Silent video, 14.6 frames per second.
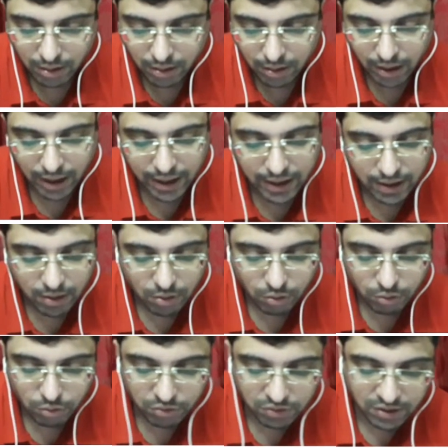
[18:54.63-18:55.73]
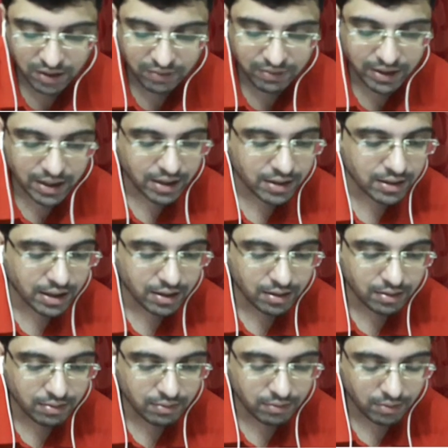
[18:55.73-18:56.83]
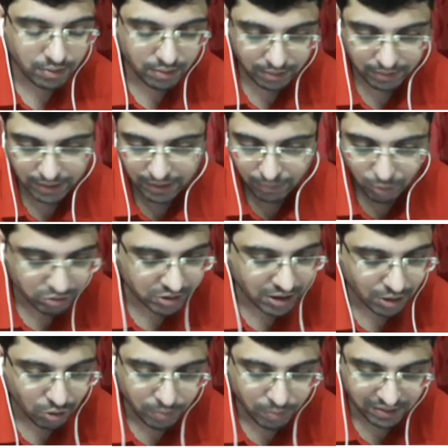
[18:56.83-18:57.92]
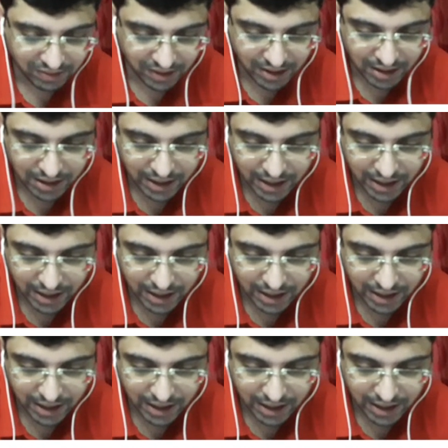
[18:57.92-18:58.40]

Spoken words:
and rook to c1, and then he moves the rook basically,